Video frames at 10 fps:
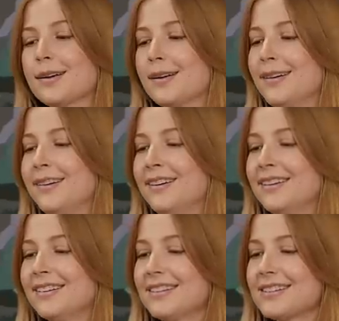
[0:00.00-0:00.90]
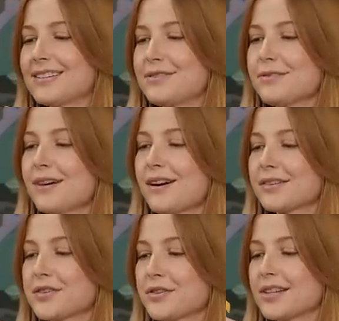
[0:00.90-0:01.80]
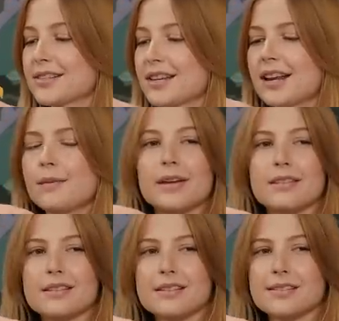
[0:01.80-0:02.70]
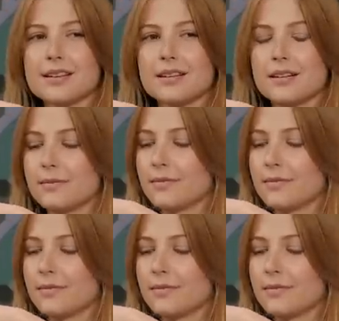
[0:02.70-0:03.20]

What? Who? Where's that from? Can I bend the? Is yeah, it gonna?